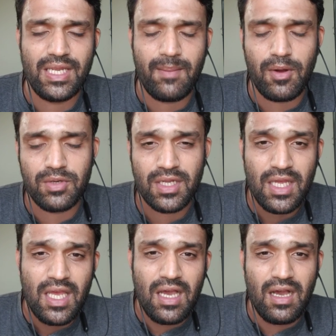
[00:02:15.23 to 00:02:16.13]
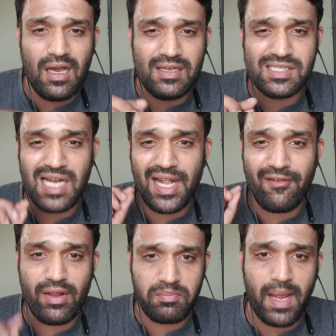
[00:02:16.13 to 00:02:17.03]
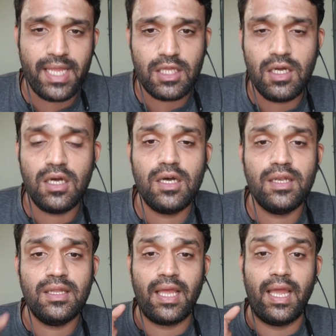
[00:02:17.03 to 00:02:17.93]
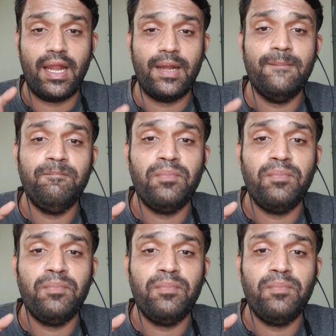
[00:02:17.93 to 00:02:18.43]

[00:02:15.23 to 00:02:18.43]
about starting with Python, then